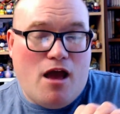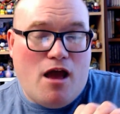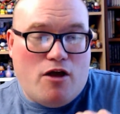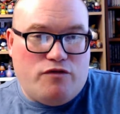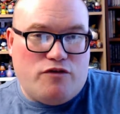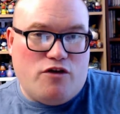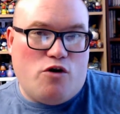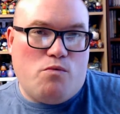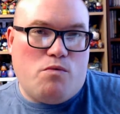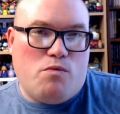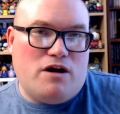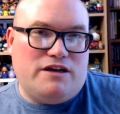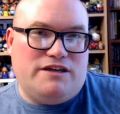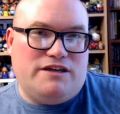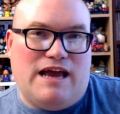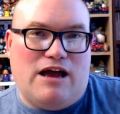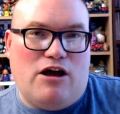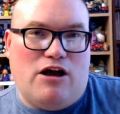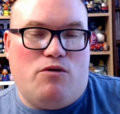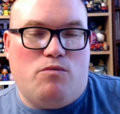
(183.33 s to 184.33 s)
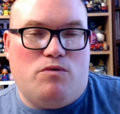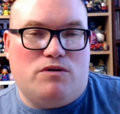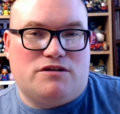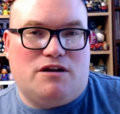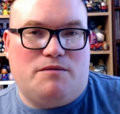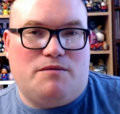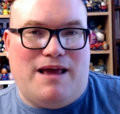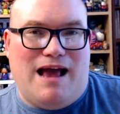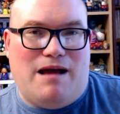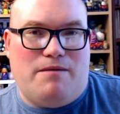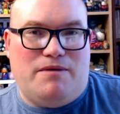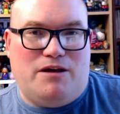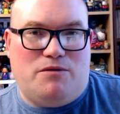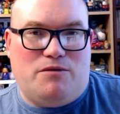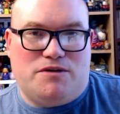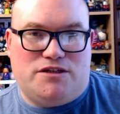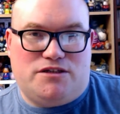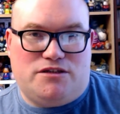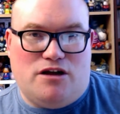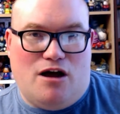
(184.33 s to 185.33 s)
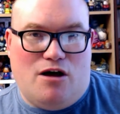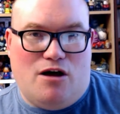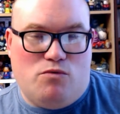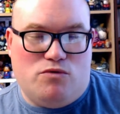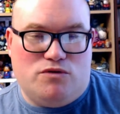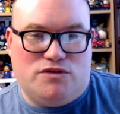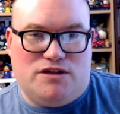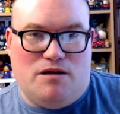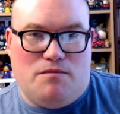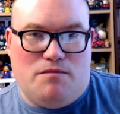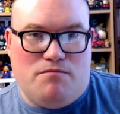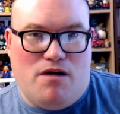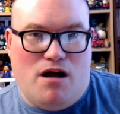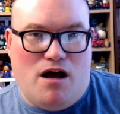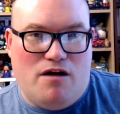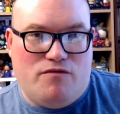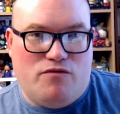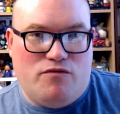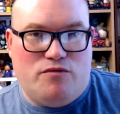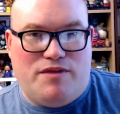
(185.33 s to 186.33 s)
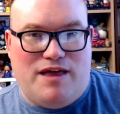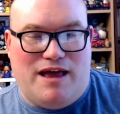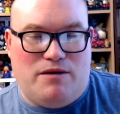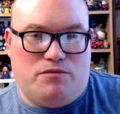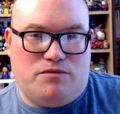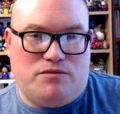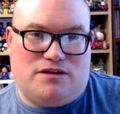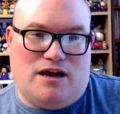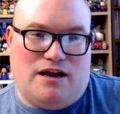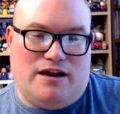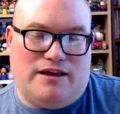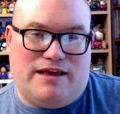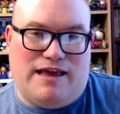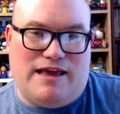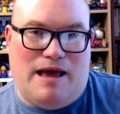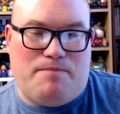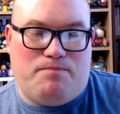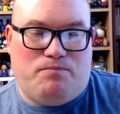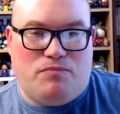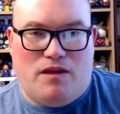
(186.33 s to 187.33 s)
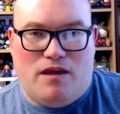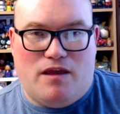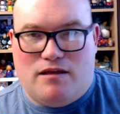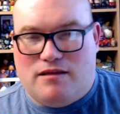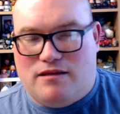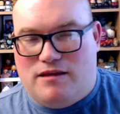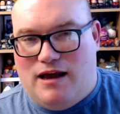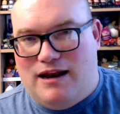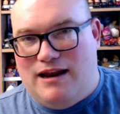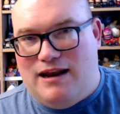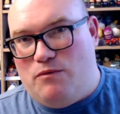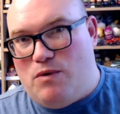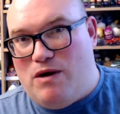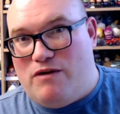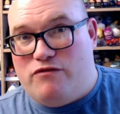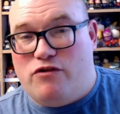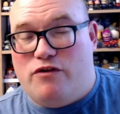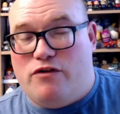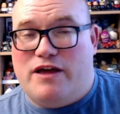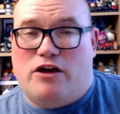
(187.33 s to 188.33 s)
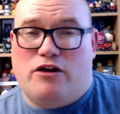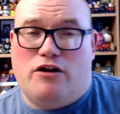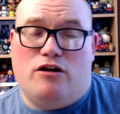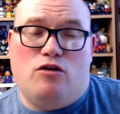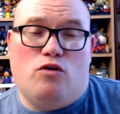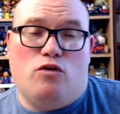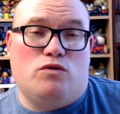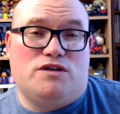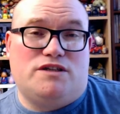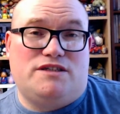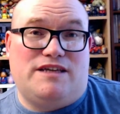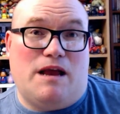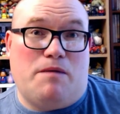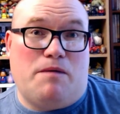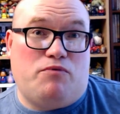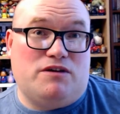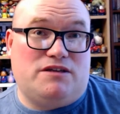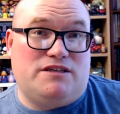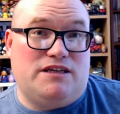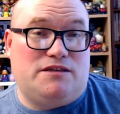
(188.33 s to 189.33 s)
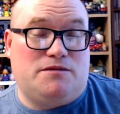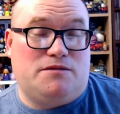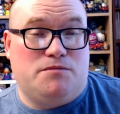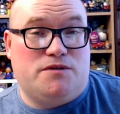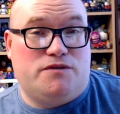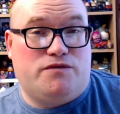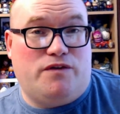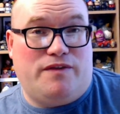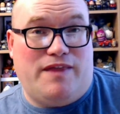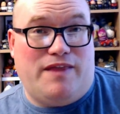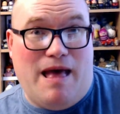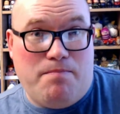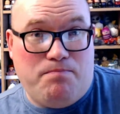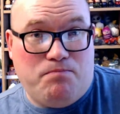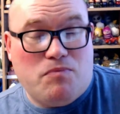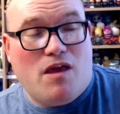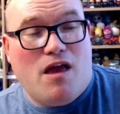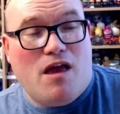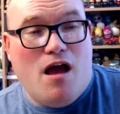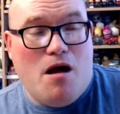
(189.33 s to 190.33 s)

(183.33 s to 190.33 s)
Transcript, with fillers: No word on what's going to be happening with Star Wars and Marvel. That was kind of kept tight. whether or not they're going to launch separate systems for them.